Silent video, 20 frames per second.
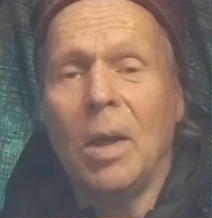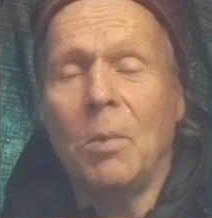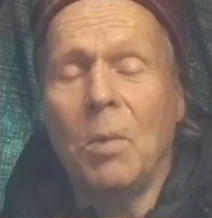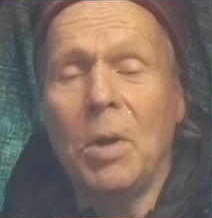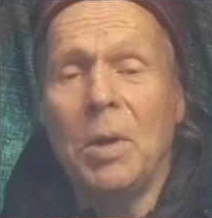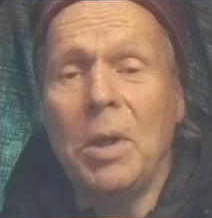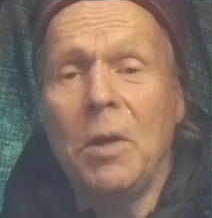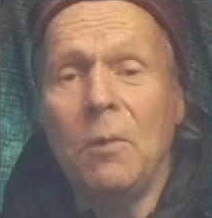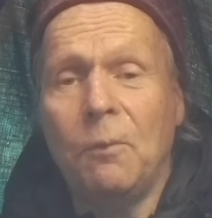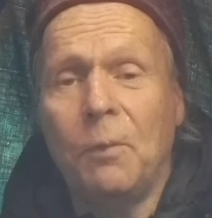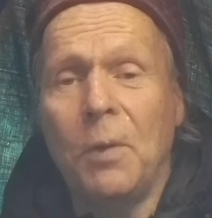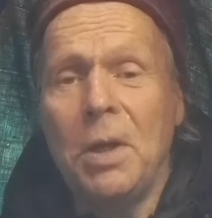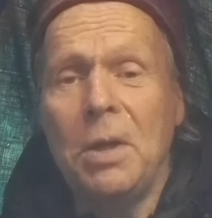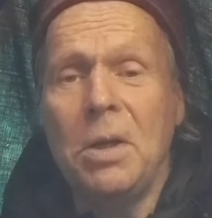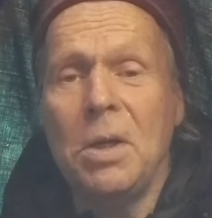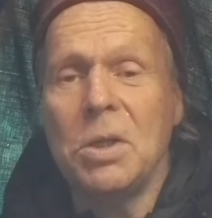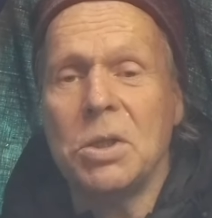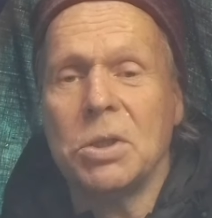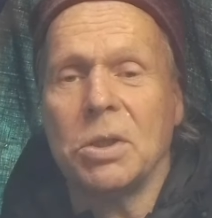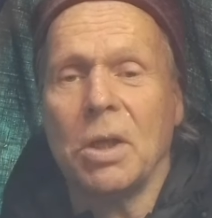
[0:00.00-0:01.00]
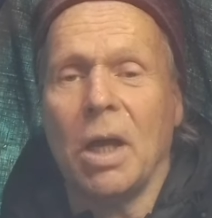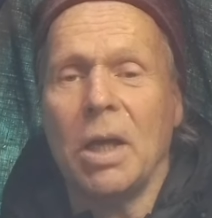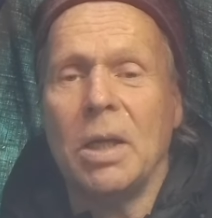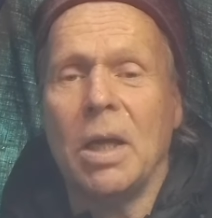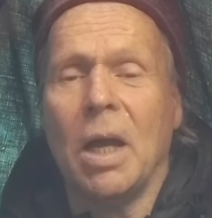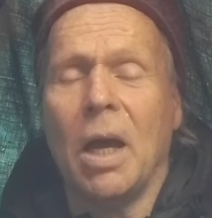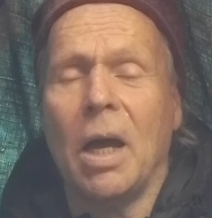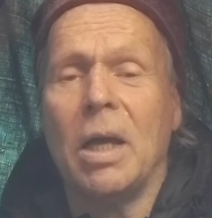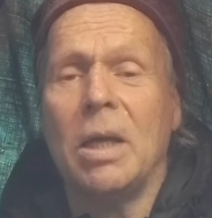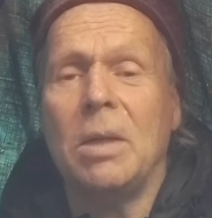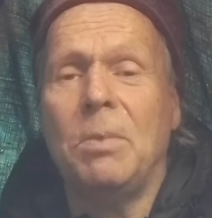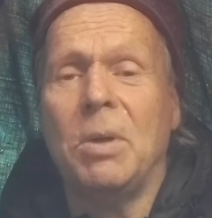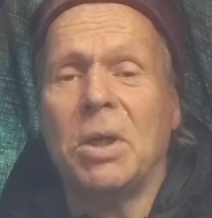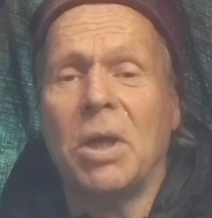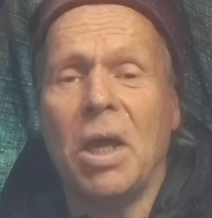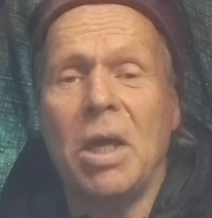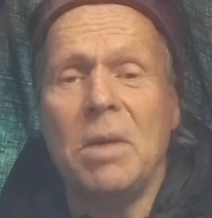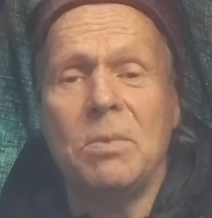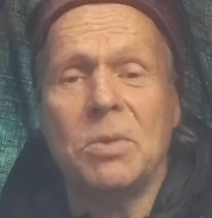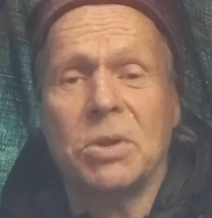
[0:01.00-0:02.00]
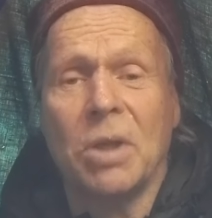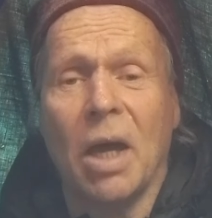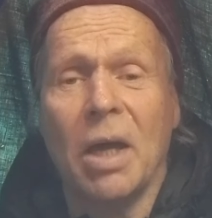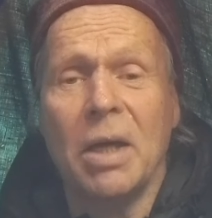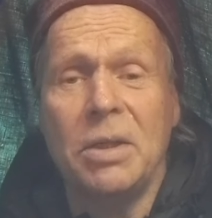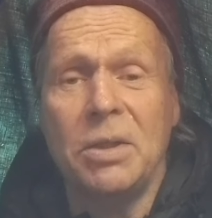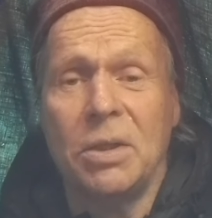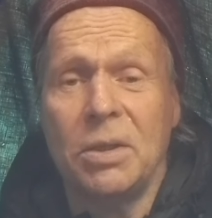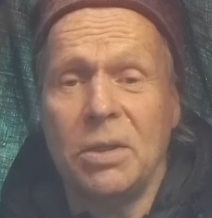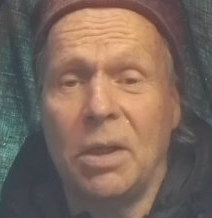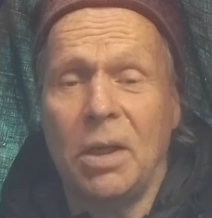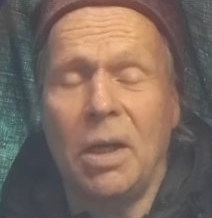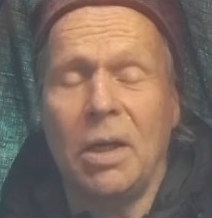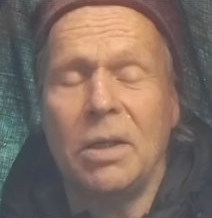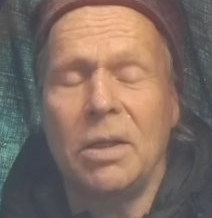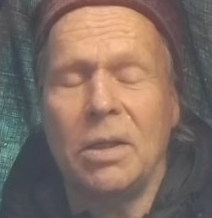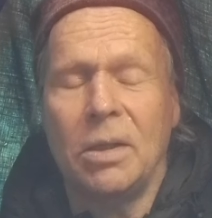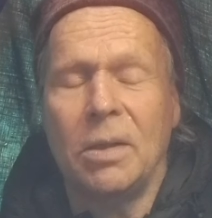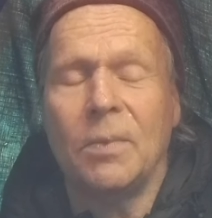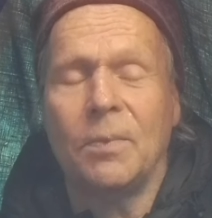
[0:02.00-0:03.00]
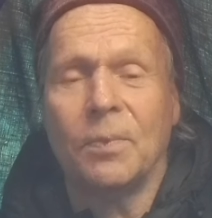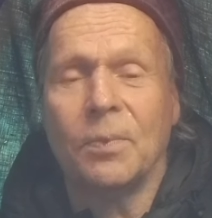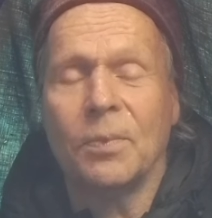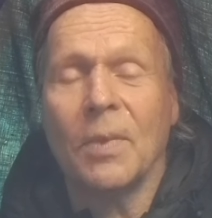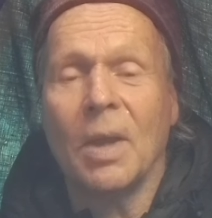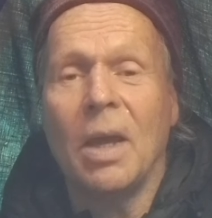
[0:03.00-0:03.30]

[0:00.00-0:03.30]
And when they finished, I became tired, and